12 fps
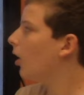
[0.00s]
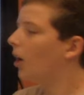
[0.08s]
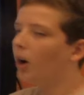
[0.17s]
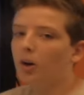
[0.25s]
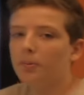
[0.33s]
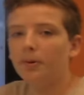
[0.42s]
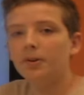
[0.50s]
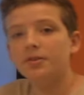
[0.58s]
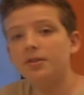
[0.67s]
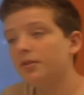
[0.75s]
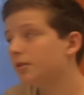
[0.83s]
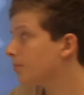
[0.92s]
"All
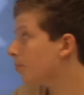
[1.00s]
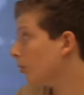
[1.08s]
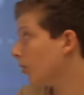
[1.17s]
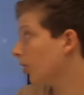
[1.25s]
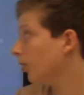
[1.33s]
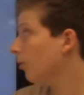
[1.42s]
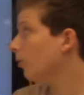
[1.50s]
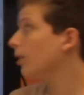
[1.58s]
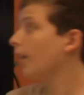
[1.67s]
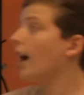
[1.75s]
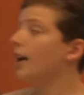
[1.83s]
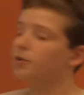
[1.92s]
persons born
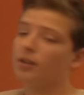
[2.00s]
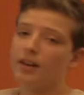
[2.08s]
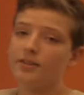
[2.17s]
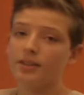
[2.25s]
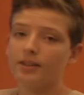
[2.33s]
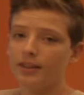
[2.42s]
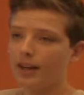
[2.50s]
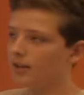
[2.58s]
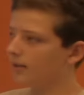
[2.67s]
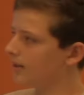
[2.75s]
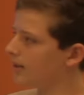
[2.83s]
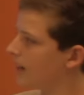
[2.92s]
or naturalized in the
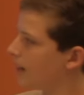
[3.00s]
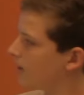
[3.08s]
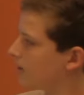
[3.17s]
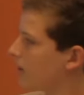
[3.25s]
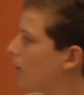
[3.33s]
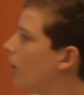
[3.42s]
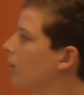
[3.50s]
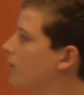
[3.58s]
United States are